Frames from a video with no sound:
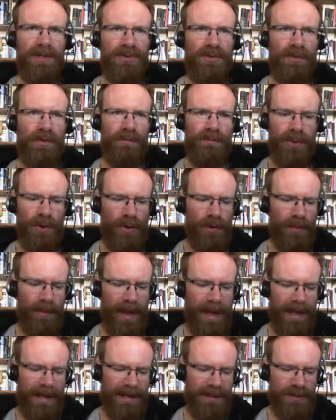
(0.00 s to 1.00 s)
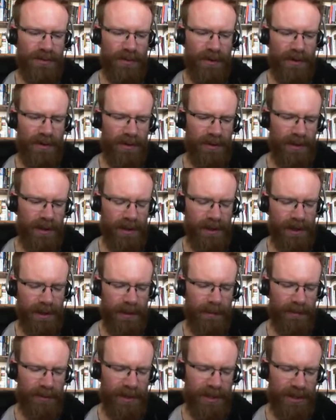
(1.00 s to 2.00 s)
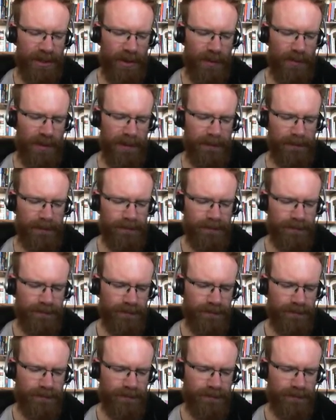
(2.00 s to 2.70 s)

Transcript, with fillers: the sort of bull man into a, a complete human.